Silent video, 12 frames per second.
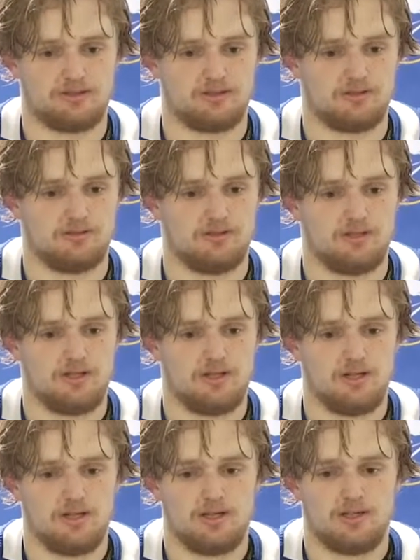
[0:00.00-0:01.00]
So
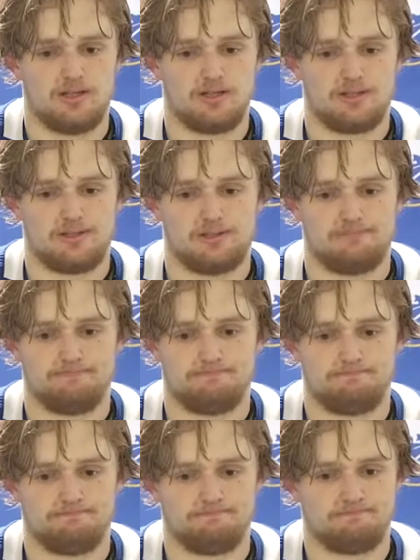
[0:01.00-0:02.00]
I
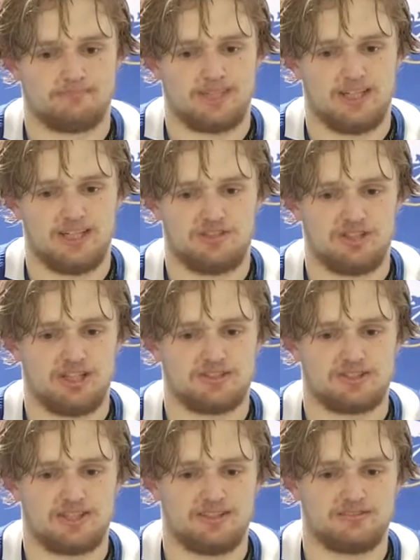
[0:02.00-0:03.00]
had a chance
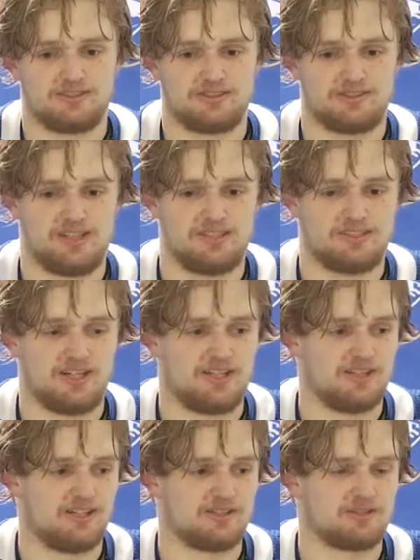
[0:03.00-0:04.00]
to kind of stay
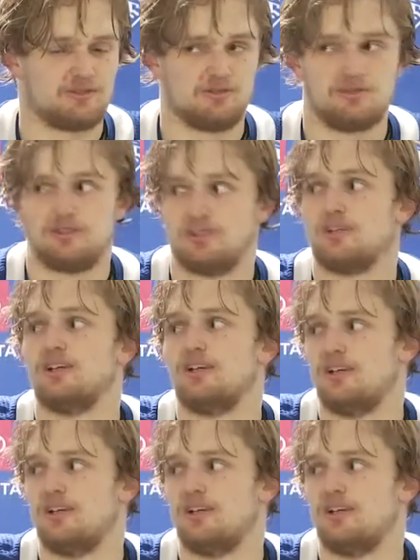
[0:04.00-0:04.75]
skating at school, and